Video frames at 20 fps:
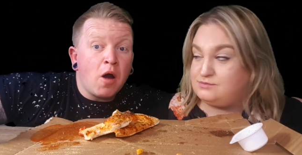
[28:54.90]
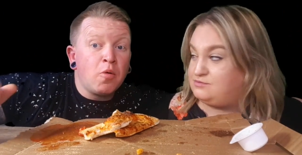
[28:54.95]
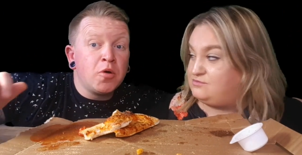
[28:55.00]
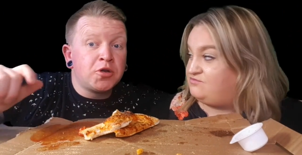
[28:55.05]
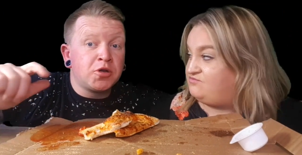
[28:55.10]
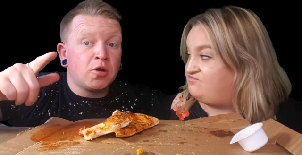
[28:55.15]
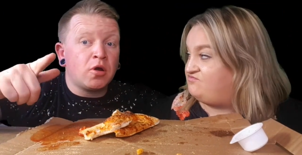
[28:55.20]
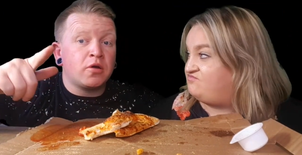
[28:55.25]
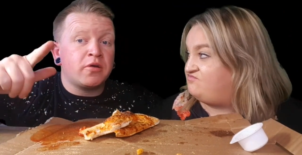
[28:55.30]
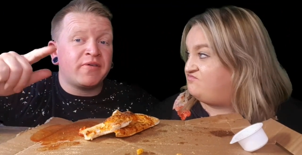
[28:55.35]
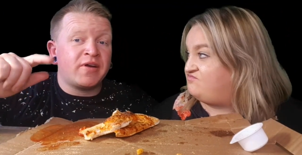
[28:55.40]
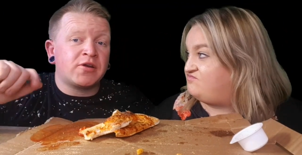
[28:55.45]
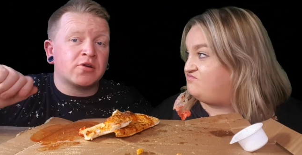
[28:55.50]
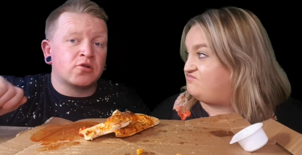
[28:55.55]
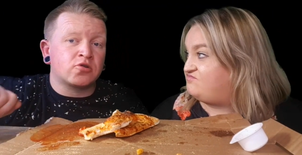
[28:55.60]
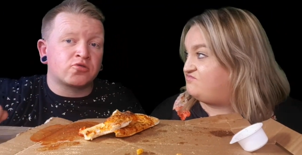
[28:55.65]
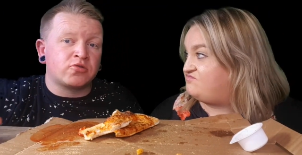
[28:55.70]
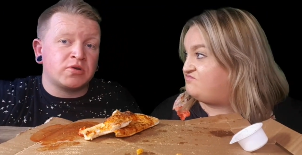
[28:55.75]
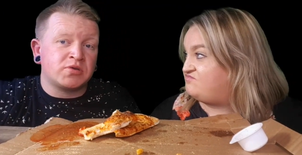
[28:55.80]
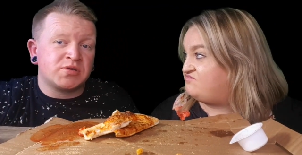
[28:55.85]
Speaker 1: We do hope you had
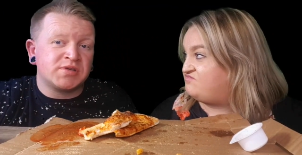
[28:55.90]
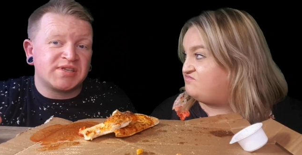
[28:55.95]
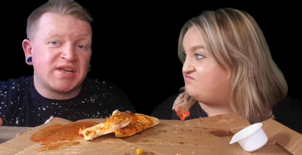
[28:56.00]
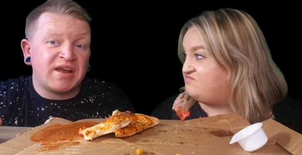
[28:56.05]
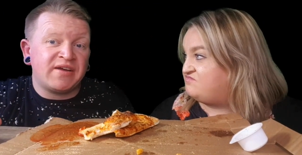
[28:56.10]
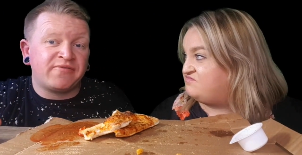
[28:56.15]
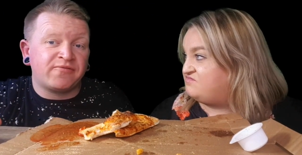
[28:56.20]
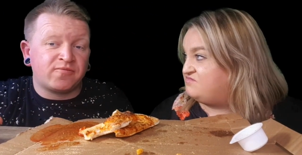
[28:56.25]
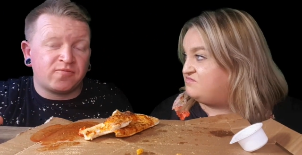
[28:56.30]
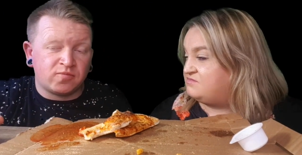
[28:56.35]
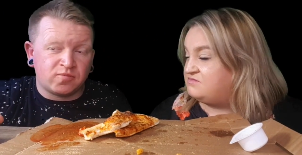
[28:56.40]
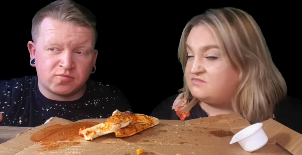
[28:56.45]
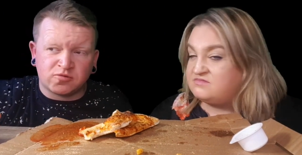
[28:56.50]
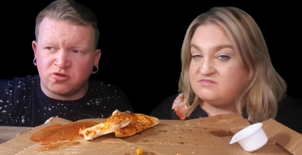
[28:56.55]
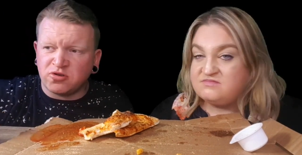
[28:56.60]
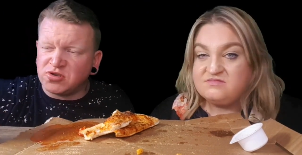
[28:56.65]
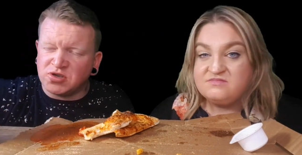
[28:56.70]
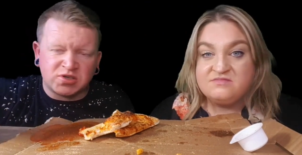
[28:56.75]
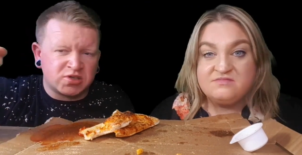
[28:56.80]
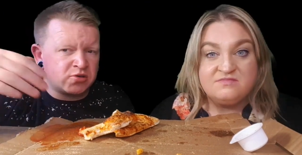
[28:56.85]
a good Christmas, if
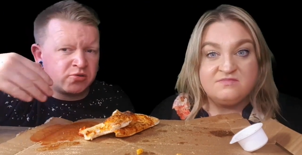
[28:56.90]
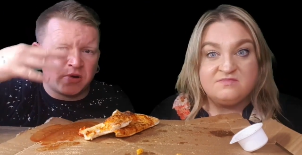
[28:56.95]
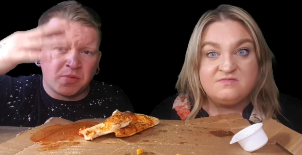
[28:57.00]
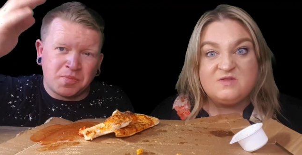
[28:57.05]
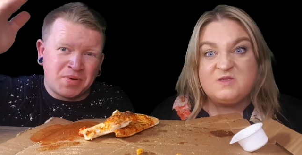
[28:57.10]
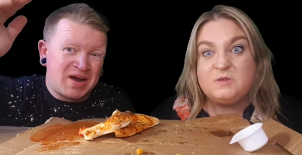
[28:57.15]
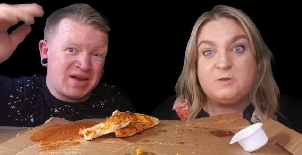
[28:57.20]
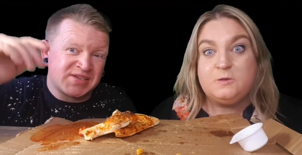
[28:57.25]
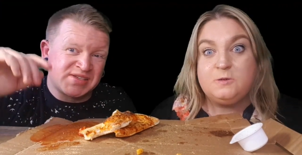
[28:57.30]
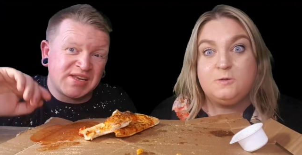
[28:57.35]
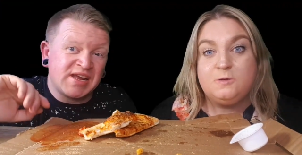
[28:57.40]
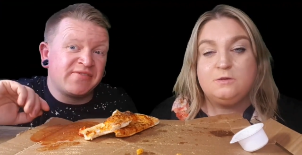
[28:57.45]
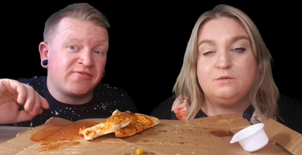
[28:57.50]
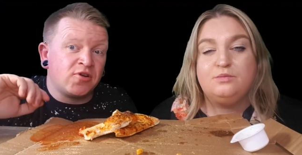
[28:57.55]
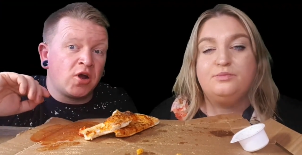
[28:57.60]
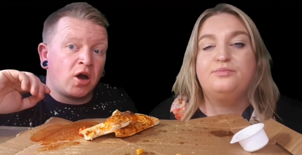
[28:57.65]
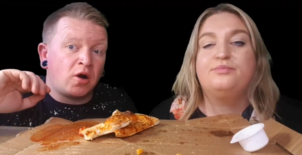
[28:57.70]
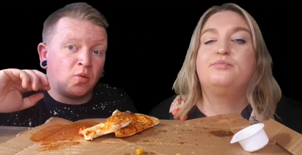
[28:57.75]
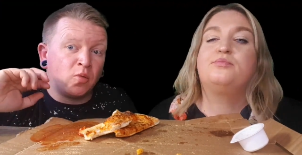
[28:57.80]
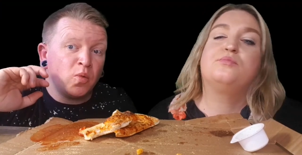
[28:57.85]
Christmas has already passed.
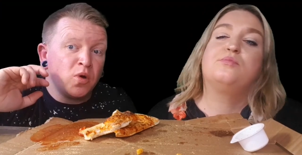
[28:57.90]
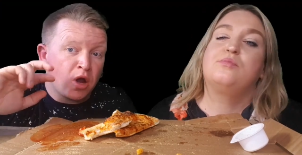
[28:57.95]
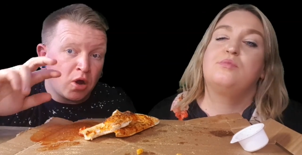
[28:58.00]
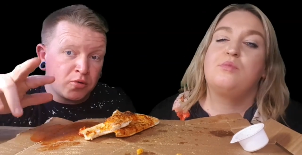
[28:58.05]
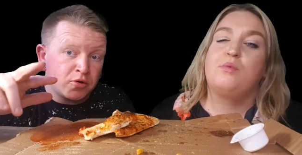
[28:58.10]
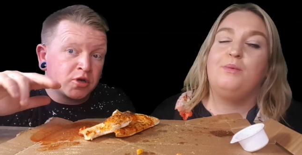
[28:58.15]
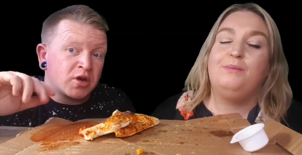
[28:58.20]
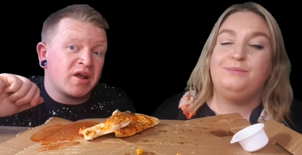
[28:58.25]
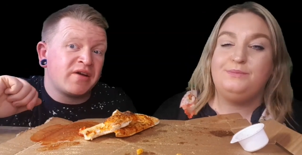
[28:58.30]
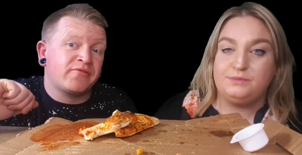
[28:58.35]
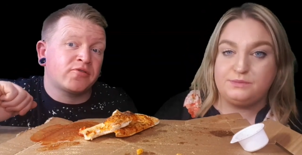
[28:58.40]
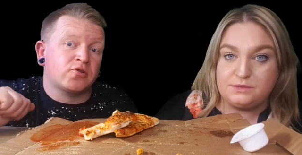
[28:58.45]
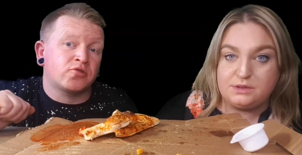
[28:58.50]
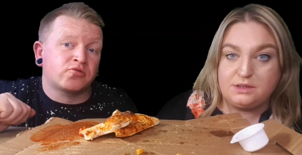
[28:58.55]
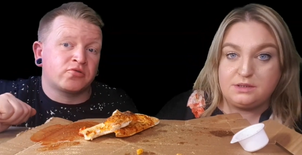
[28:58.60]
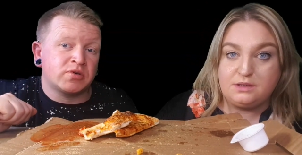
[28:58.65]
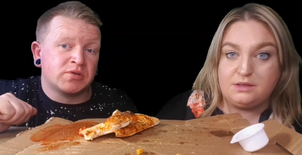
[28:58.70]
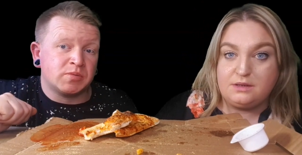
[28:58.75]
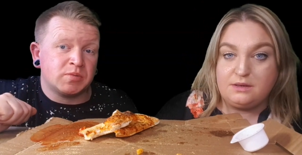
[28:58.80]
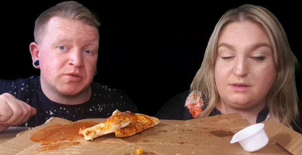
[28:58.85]
If not, we hope you're going to have a
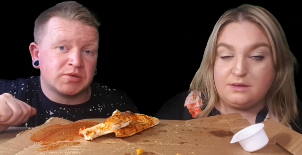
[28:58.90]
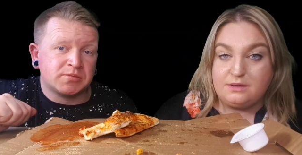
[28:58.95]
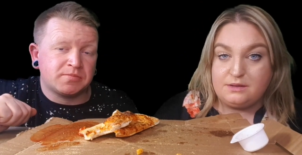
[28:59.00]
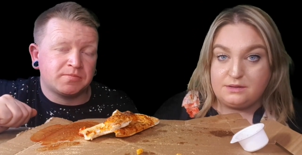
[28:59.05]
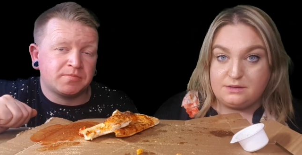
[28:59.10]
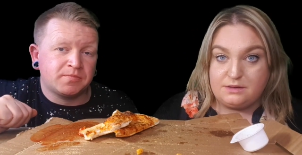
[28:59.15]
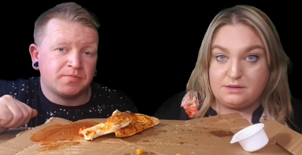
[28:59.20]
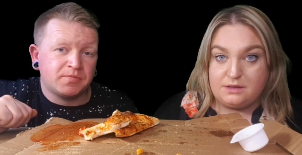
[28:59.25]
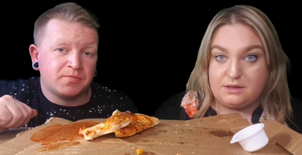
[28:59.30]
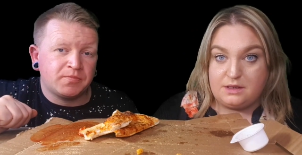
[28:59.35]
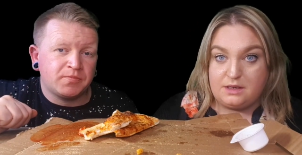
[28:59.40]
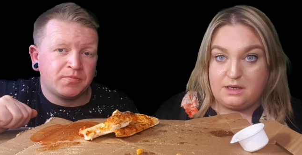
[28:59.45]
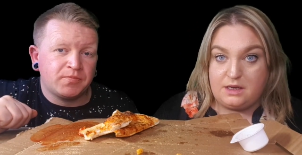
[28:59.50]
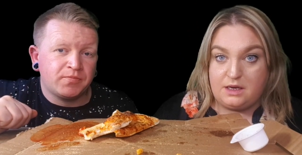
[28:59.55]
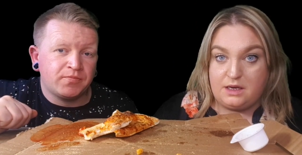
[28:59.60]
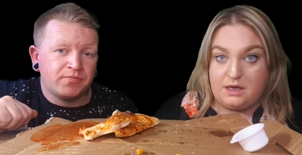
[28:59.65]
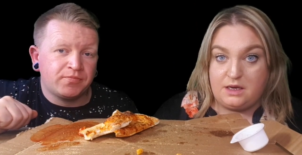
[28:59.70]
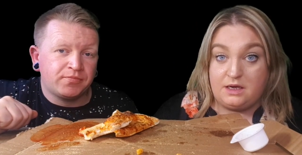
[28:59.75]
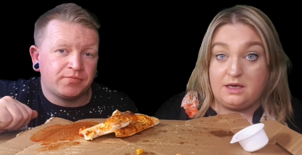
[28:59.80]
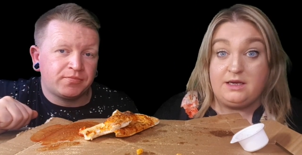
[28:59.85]
good Christmas.
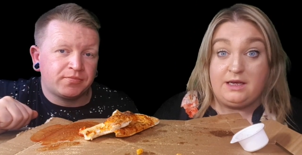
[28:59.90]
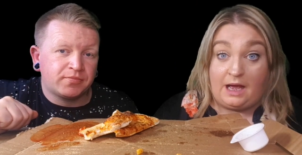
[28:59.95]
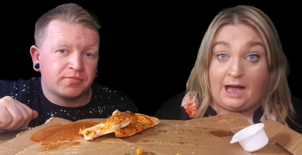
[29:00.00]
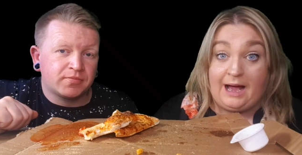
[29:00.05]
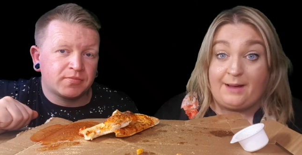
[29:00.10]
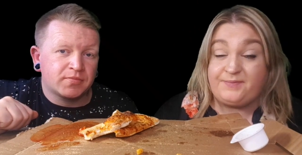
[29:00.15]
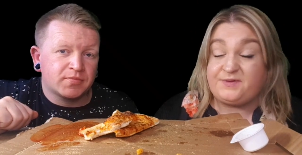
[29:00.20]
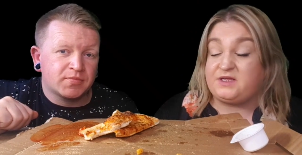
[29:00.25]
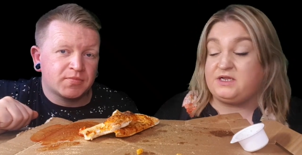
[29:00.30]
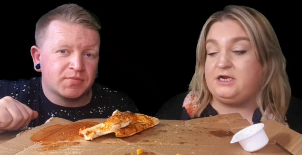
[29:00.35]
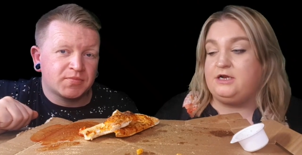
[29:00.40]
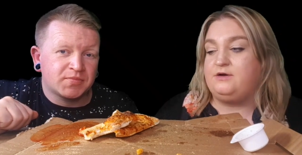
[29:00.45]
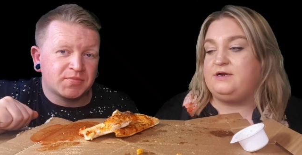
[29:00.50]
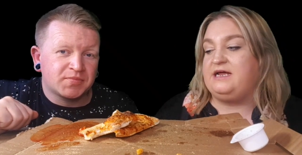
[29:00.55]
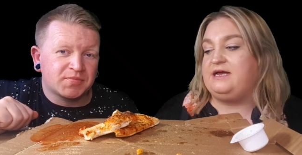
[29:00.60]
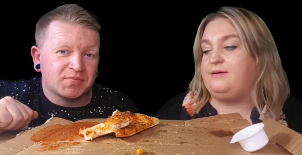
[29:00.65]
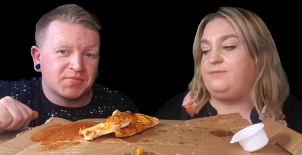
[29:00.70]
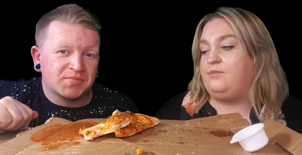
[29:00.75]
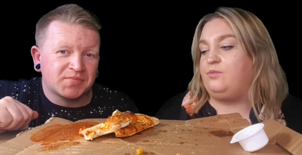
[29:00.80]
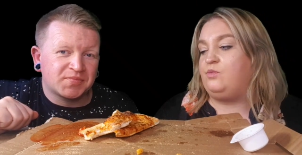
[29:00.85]

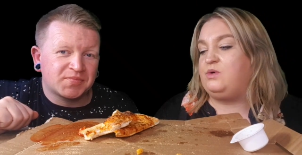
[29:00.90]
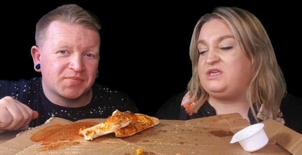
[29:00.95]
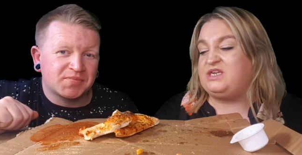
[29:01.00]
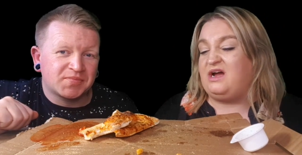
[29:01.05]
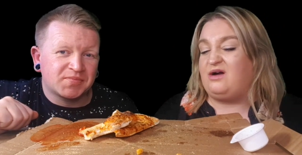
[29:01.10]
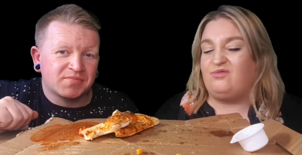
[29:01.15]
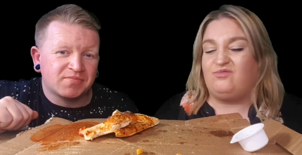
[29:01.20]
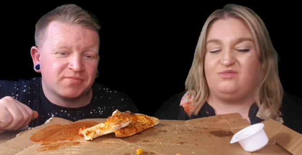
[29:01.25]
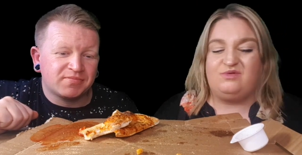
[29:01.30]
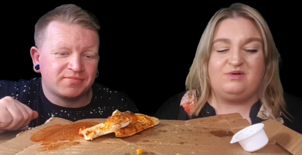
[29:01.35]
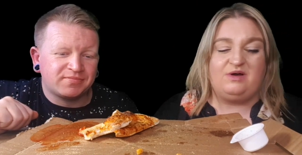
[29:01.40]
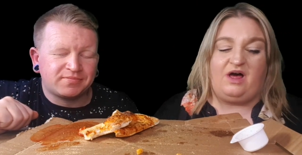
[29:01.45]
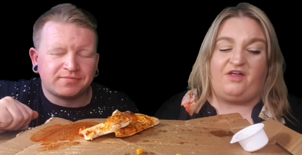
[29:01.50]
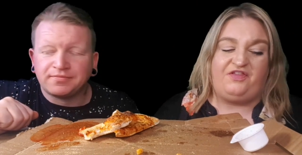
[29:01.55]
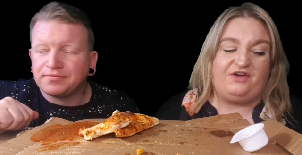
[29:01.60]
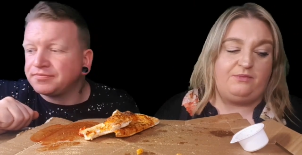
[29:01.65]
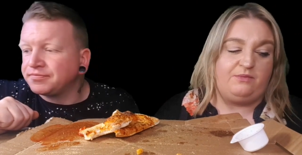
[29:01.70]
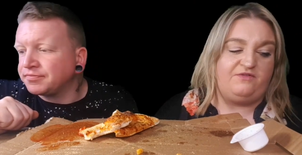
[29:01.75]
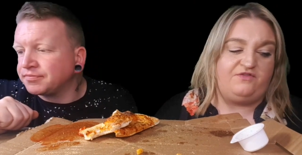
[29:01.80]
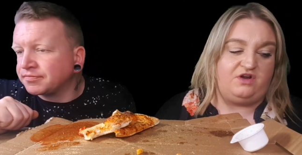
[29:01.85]
Speaker 2: Absolutely. I
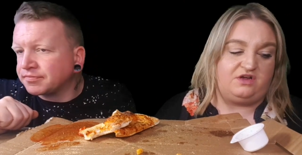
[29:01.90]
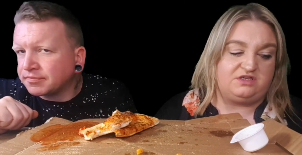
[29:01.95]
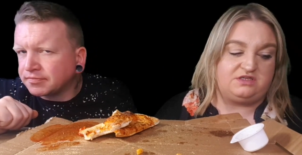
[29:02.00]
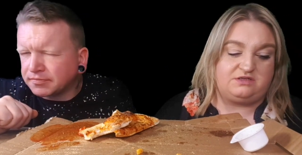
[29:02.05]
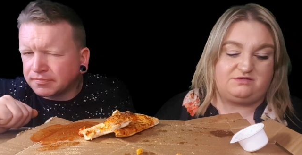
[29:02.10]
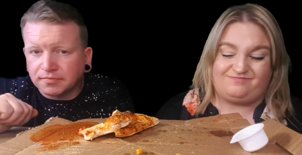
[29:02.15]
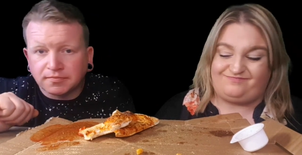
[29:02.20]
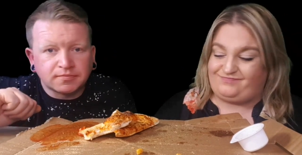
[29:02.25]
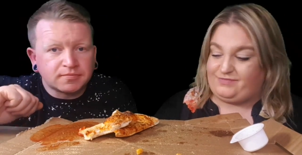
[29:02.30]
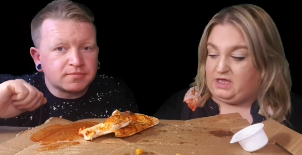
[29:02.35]
think we've lost